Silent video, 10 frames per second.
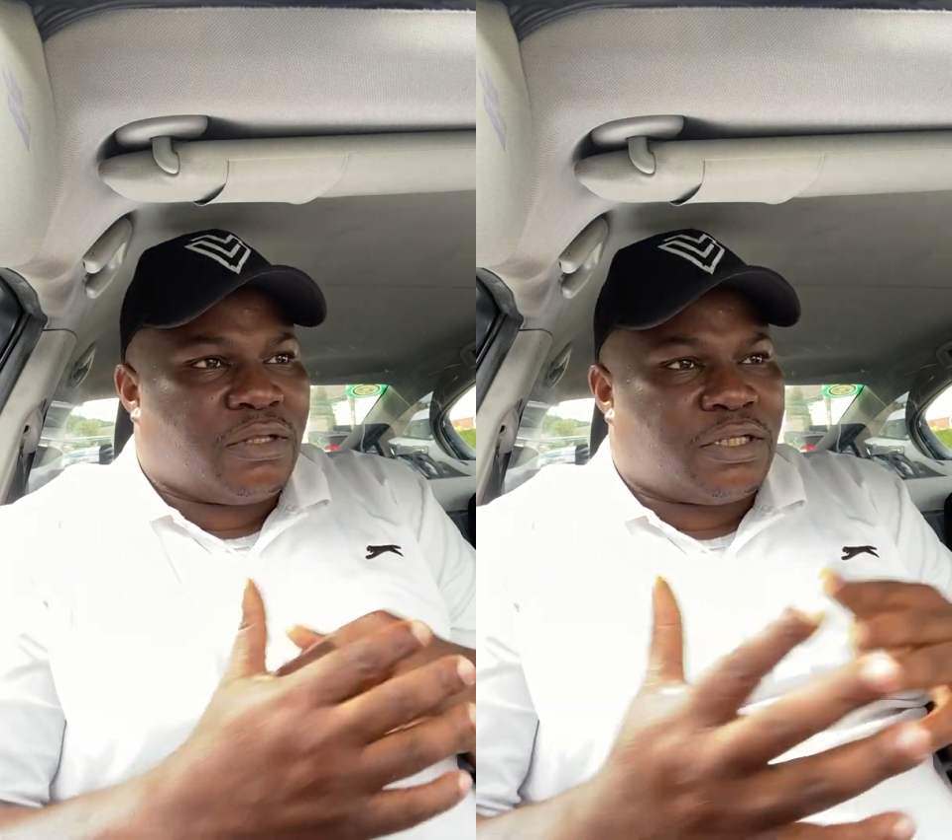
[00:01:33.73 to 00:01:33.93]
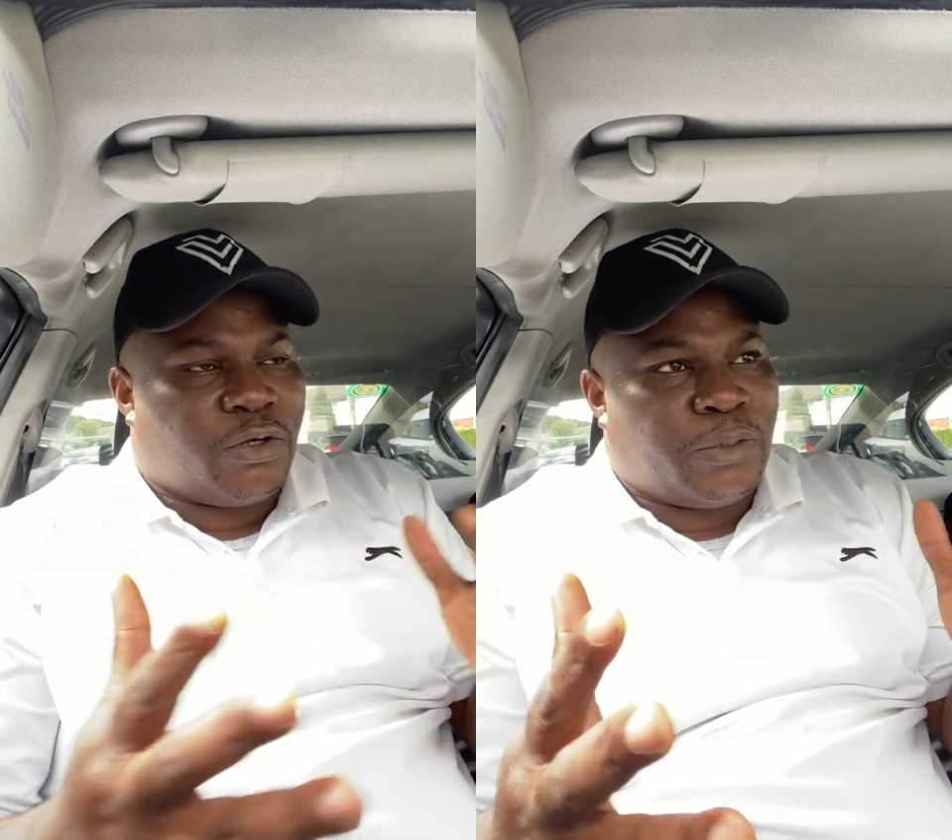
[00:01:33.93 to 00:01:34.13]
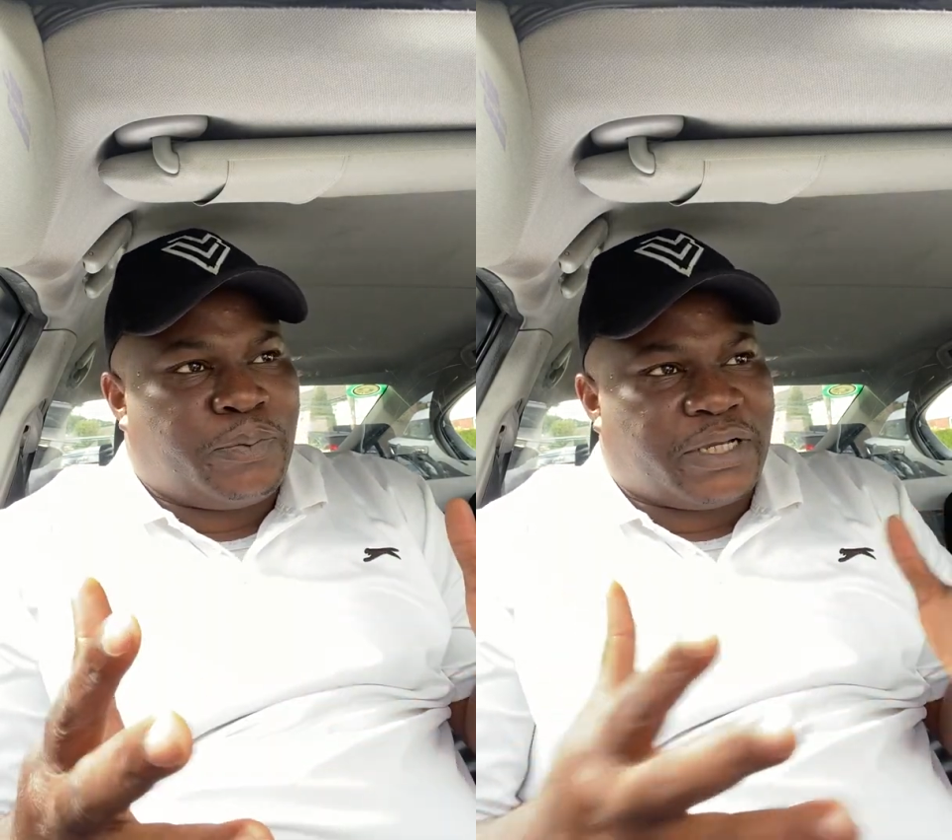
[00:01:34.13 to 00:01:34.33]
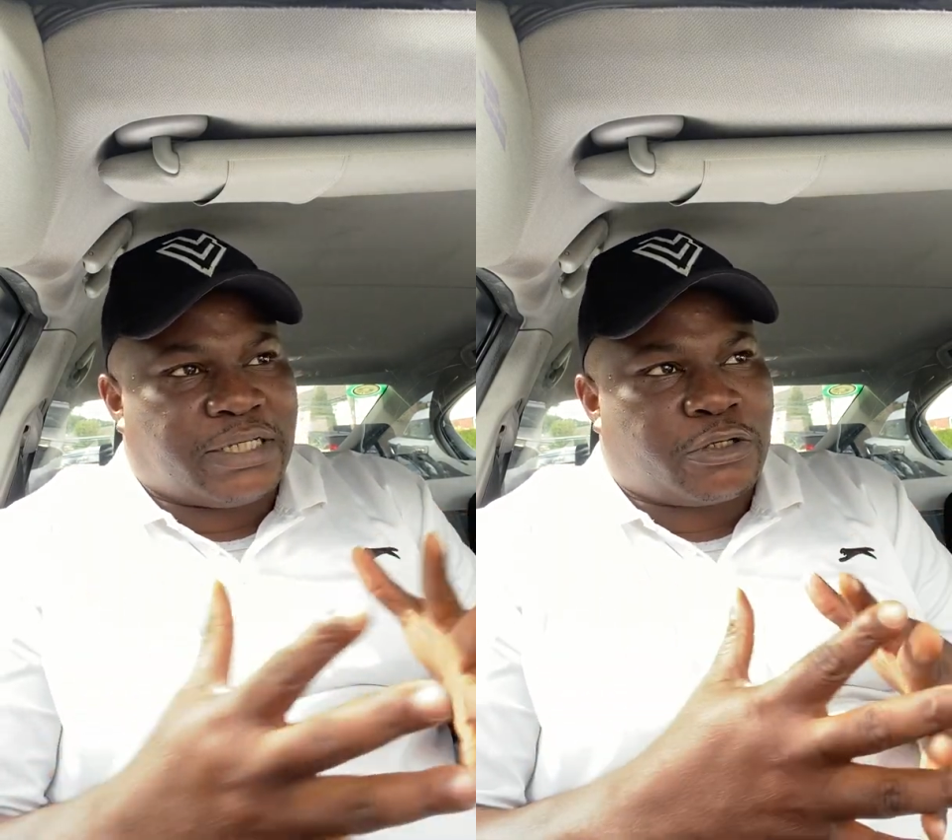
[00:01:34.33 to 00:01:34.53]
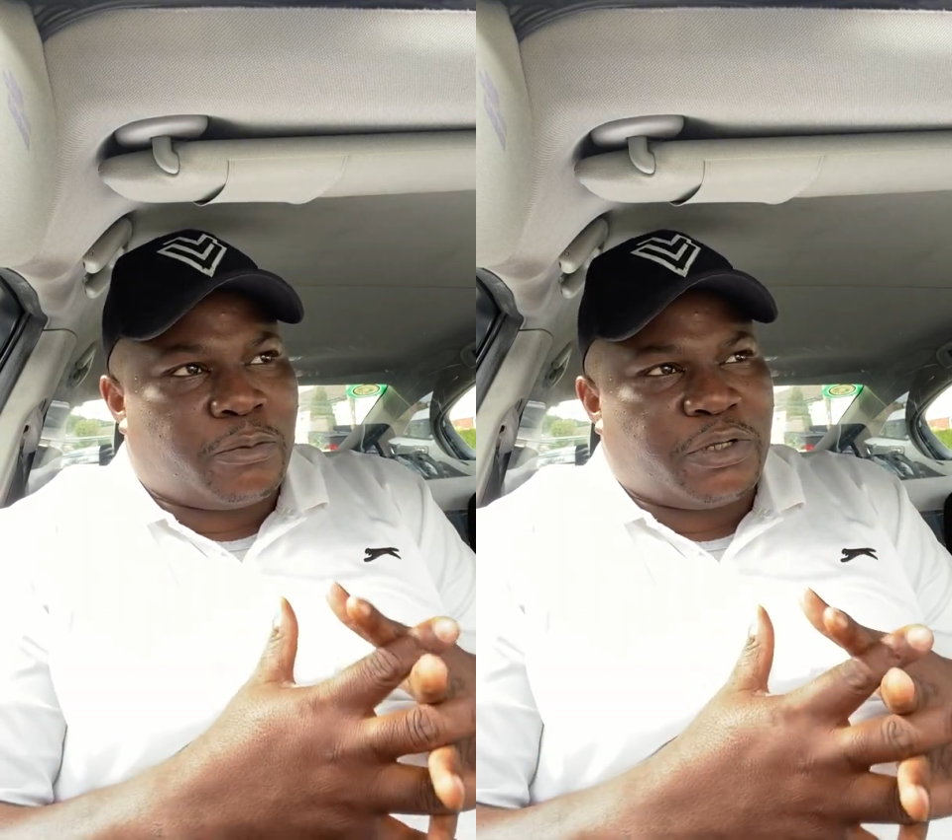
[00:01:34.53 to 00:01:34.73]
the Olympic
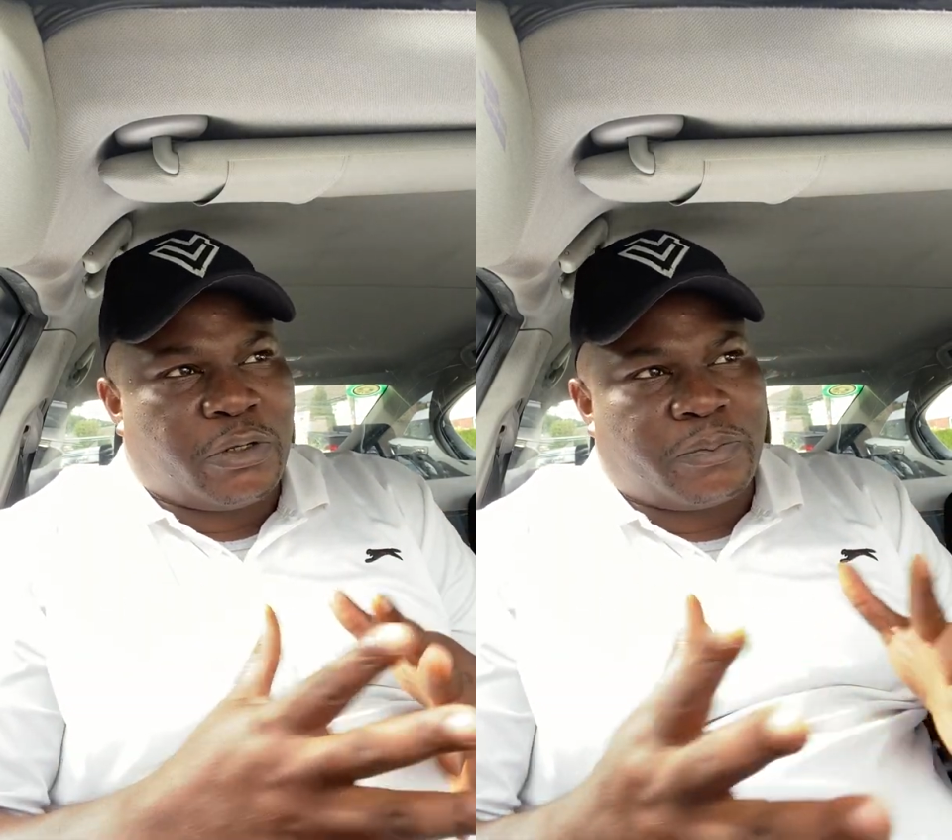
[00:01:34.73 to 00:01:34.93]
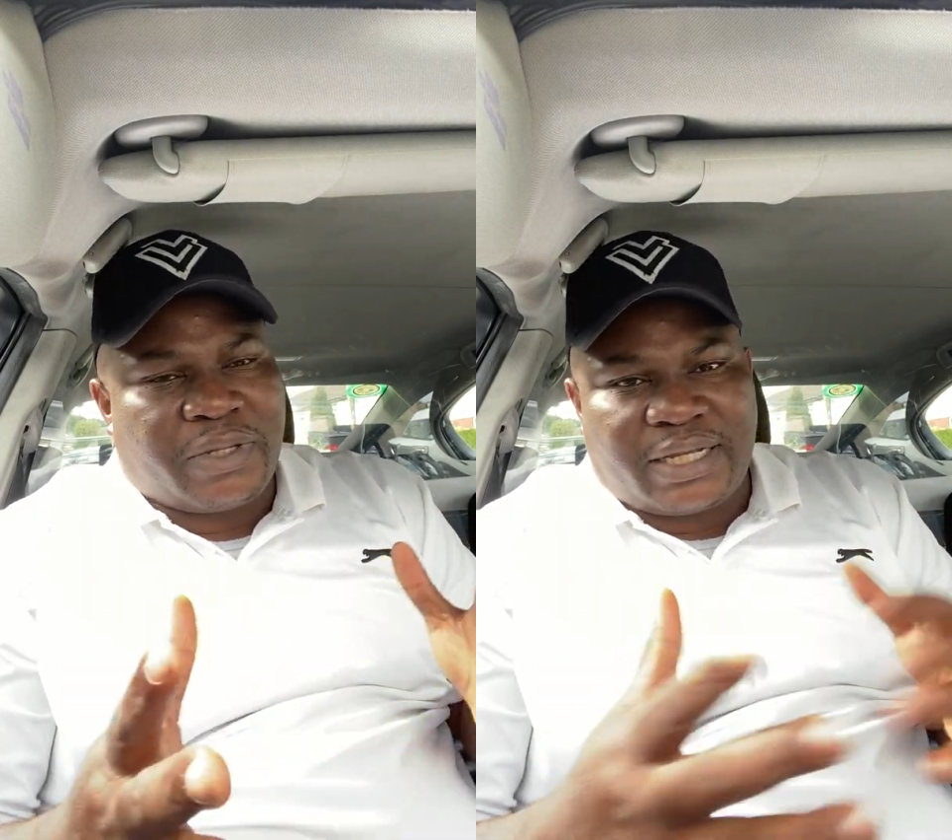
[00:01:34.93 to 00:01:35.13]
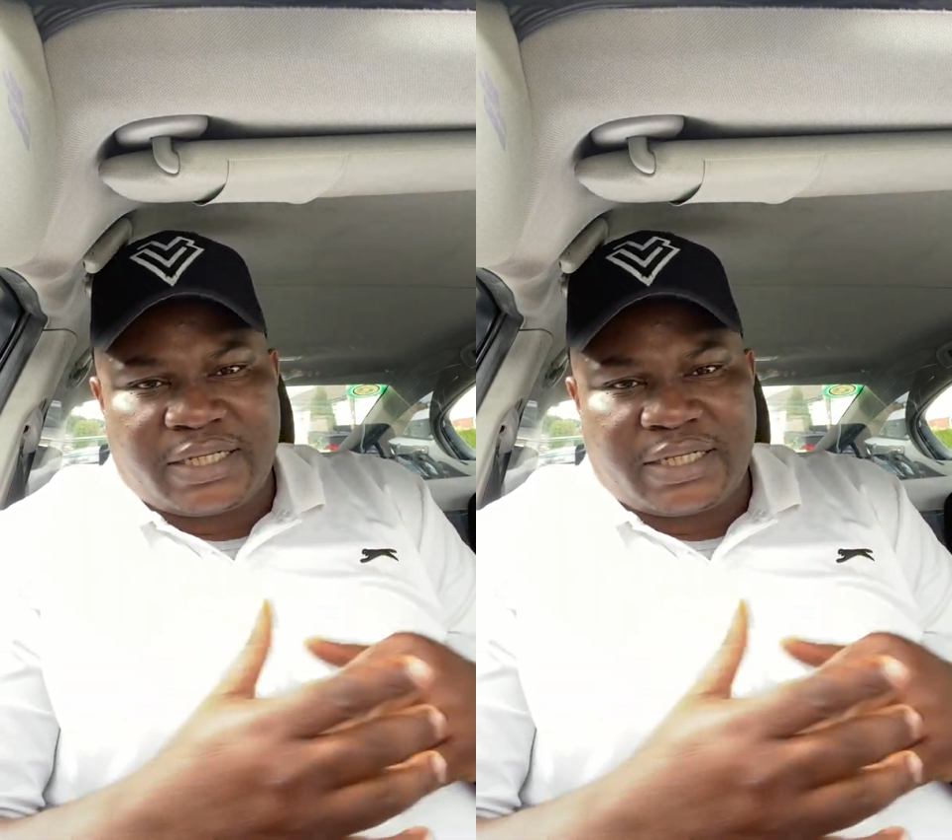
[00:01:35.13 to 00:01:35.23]
is coming up now.